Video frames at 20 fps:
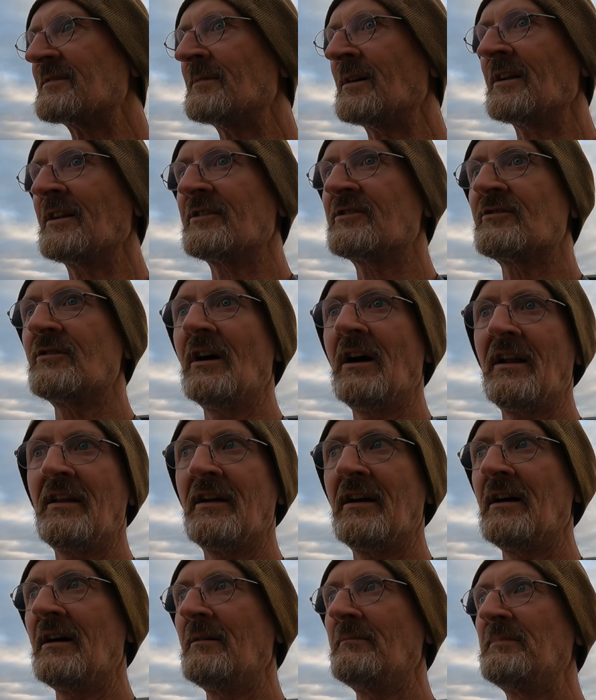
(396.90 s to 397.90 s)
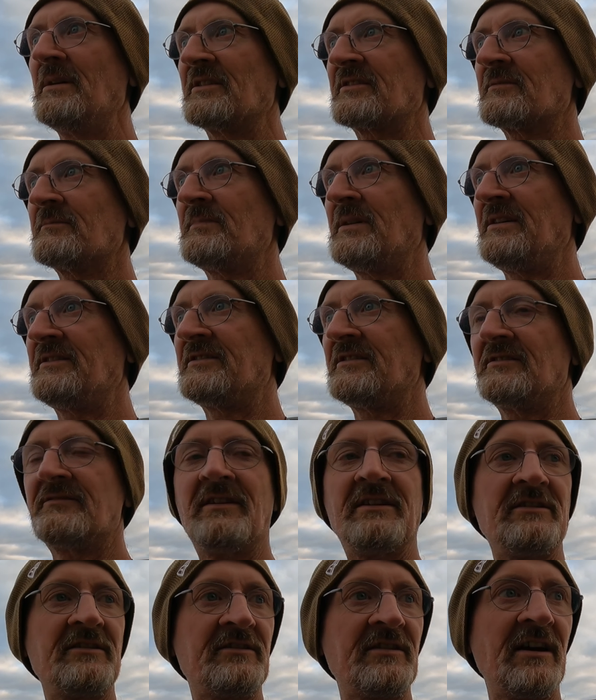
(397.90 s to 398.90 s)
some other bits and pieces of
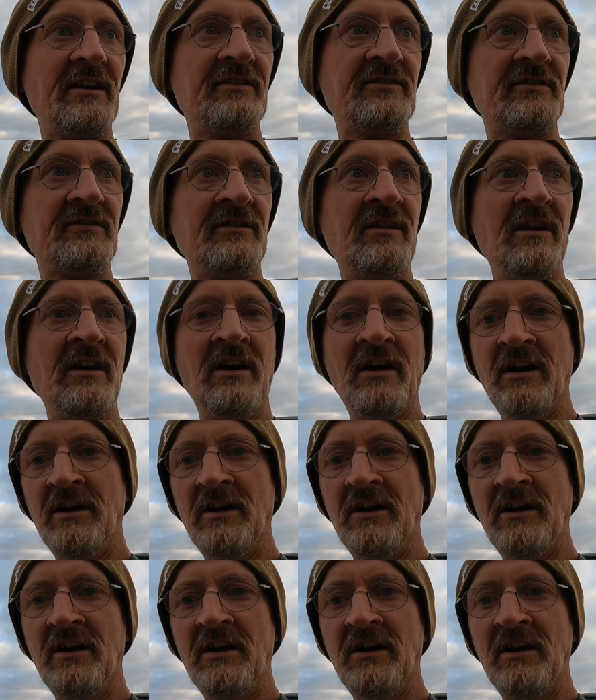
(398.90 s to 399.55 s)
vegetation